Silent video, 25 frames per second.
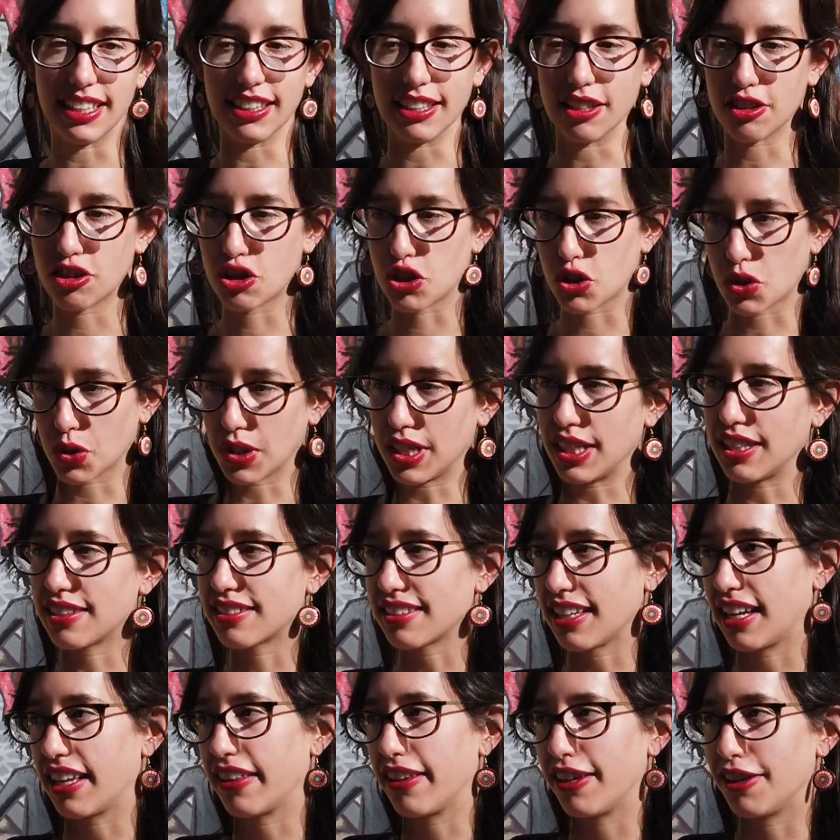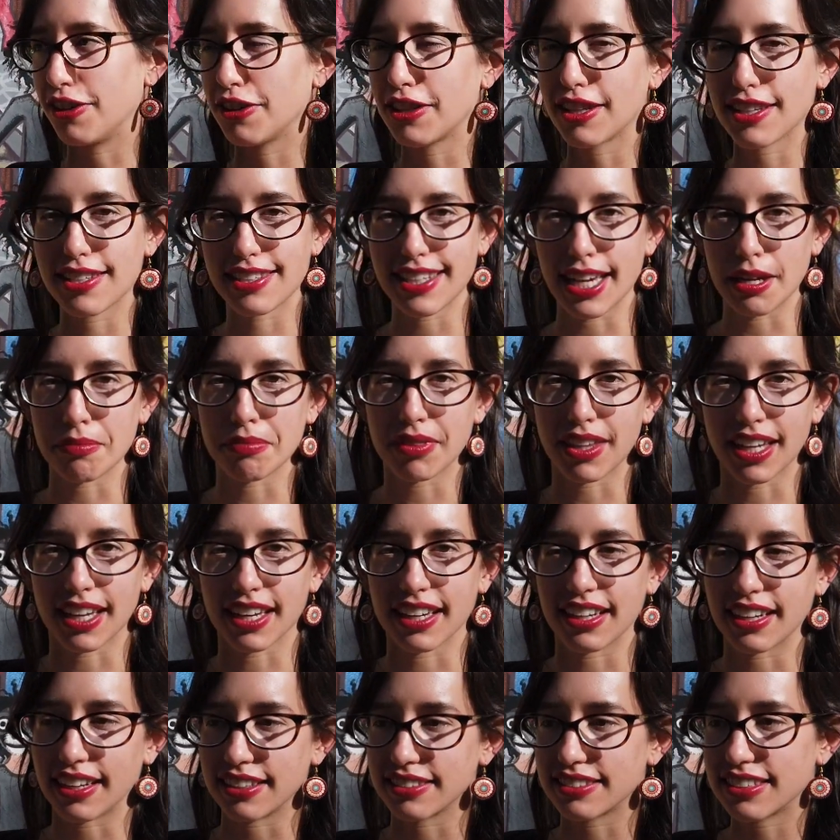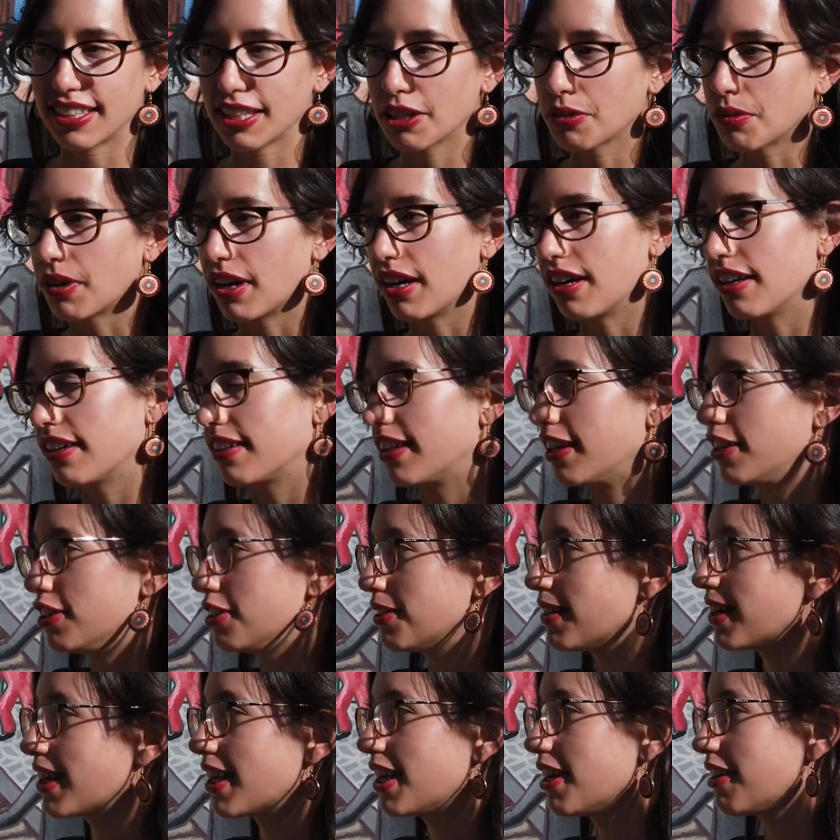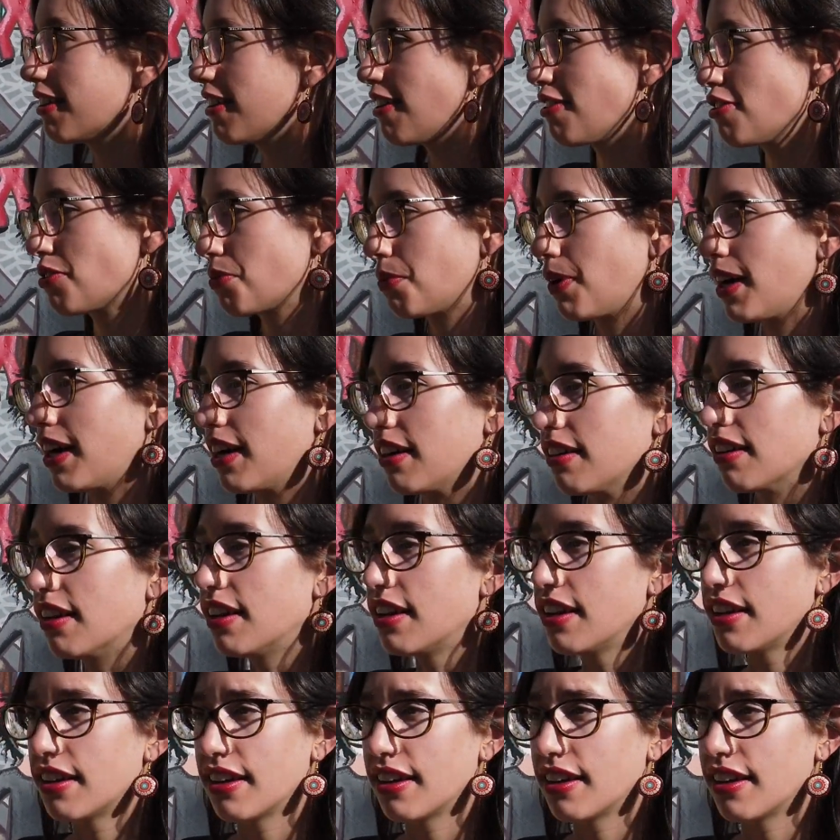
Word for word: in the streets. they do the same thing in Antigua, and they do it here as well.